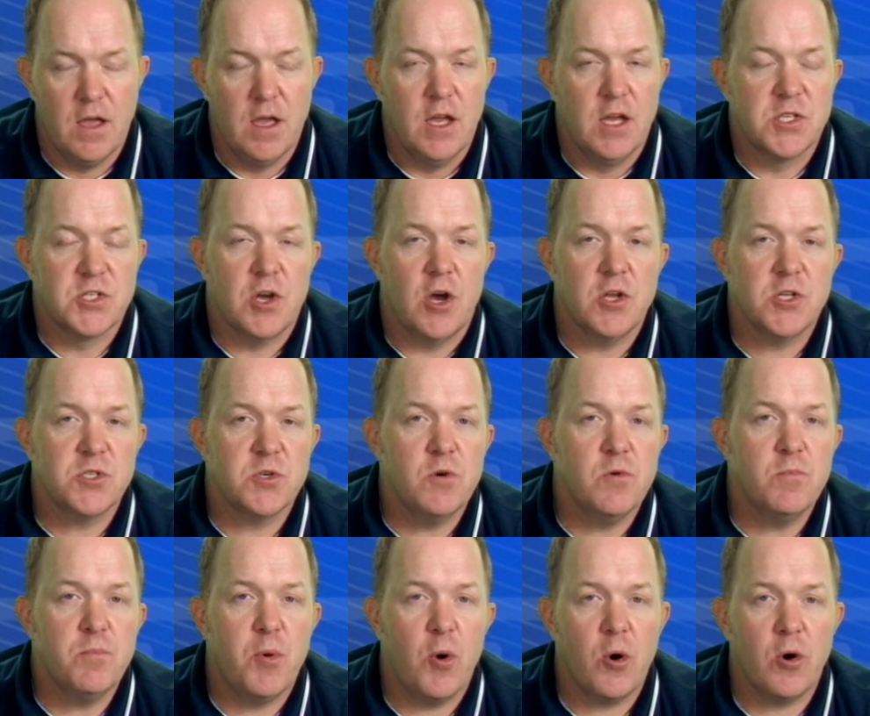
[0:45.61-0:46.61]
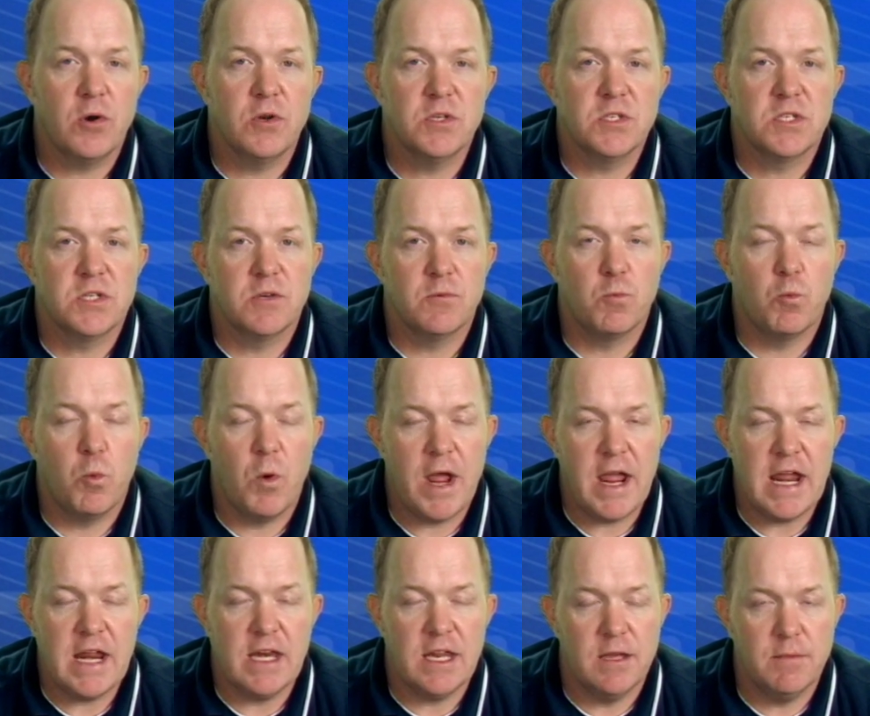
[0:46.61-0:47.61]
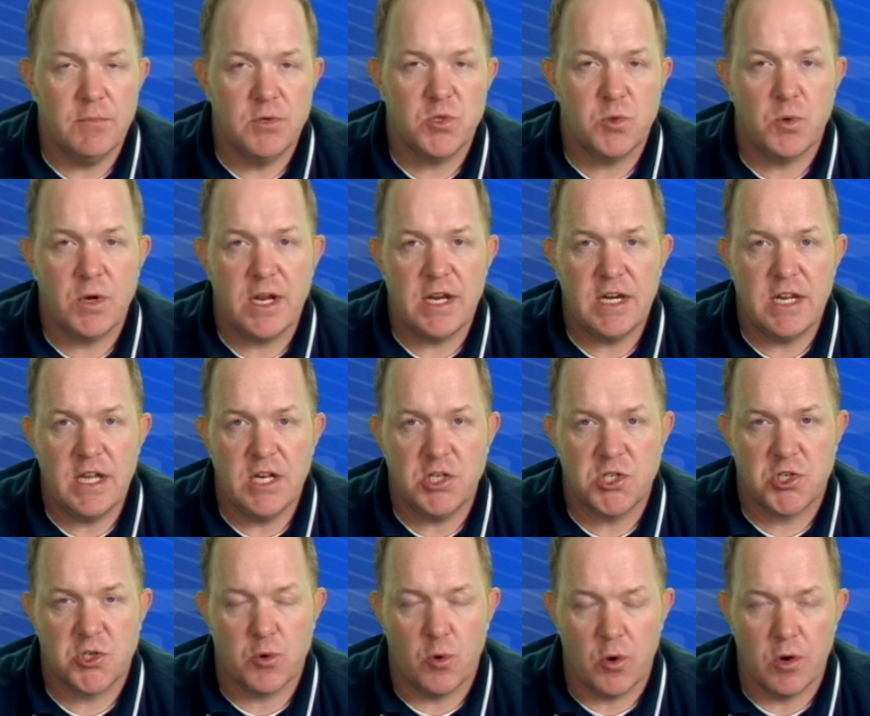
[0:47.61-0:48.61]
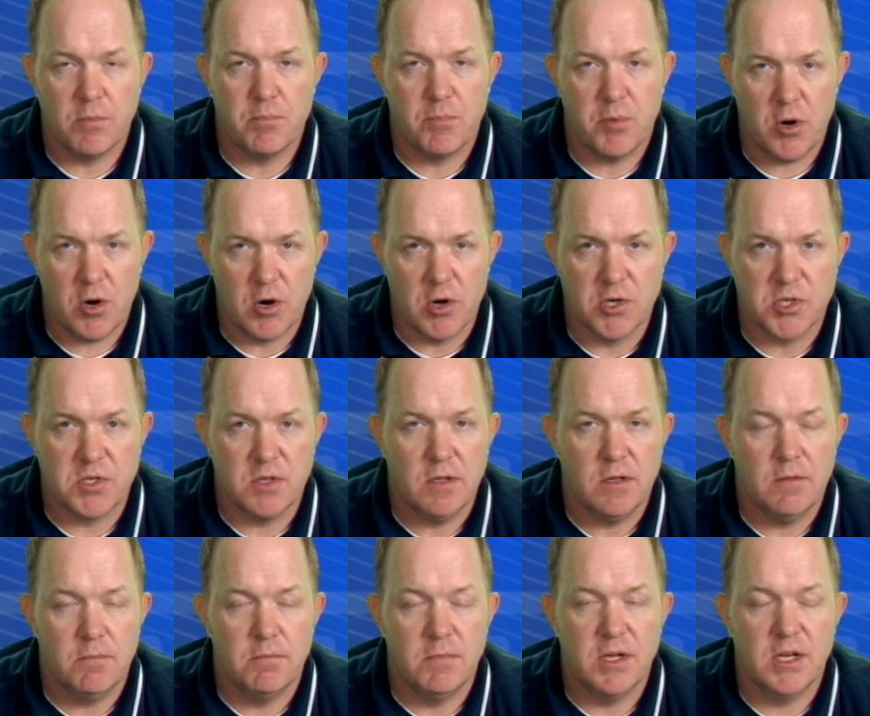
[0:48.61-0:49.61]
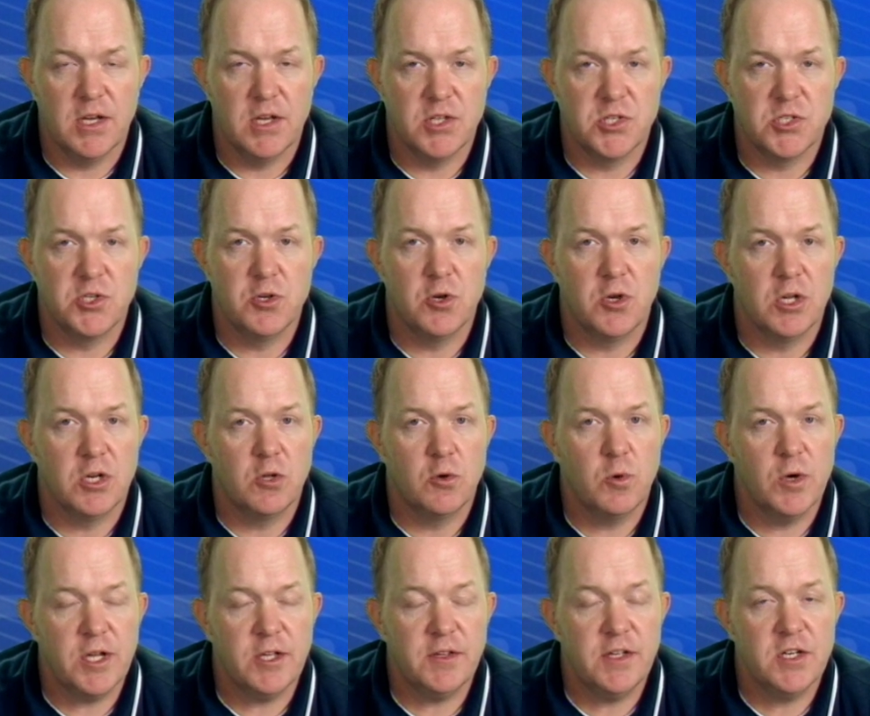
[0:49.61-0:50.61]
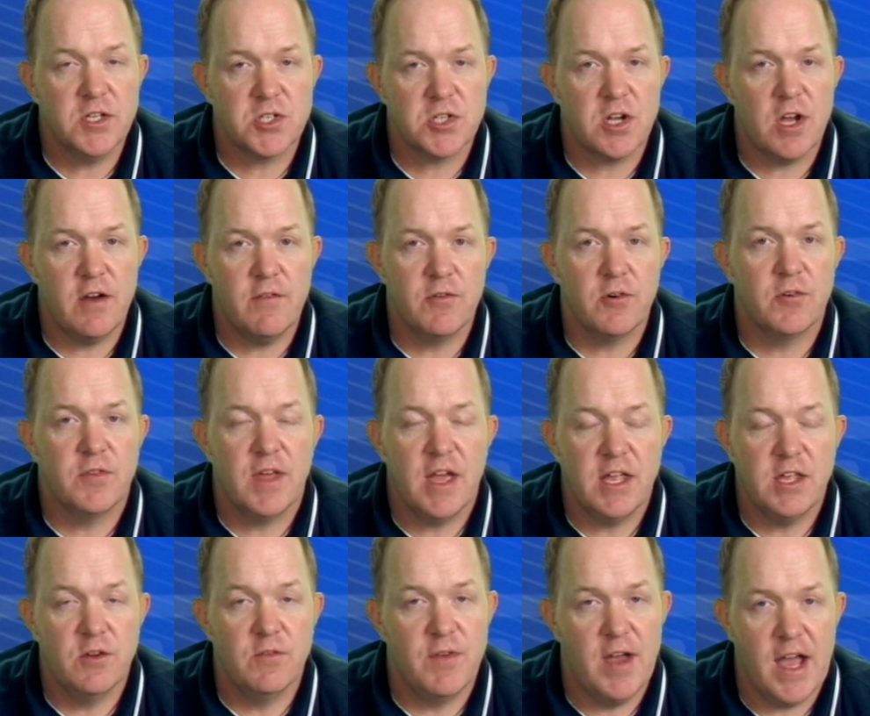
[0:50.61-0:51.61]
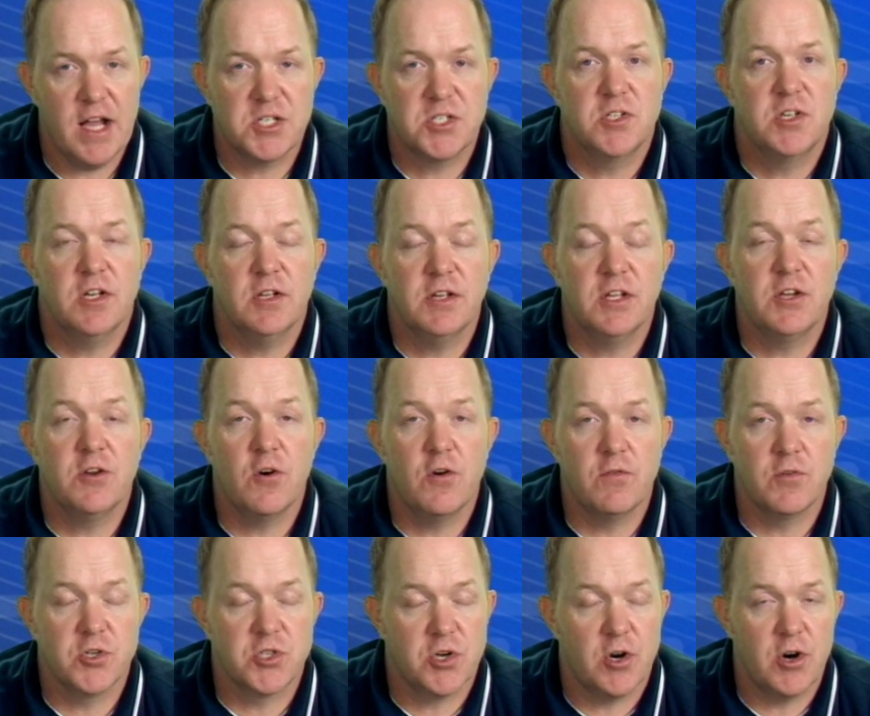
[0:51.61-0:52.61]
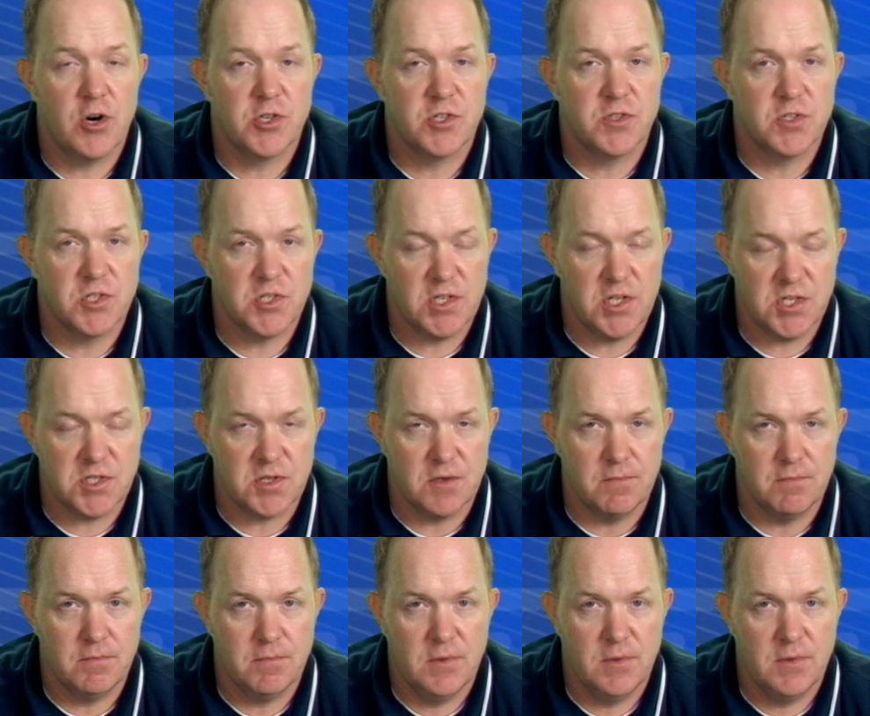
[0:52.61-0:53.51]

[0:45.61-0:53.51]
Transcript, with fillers: It's also important to wait in between each short burst because you could quickly discover that you've accidentally overcharged the system.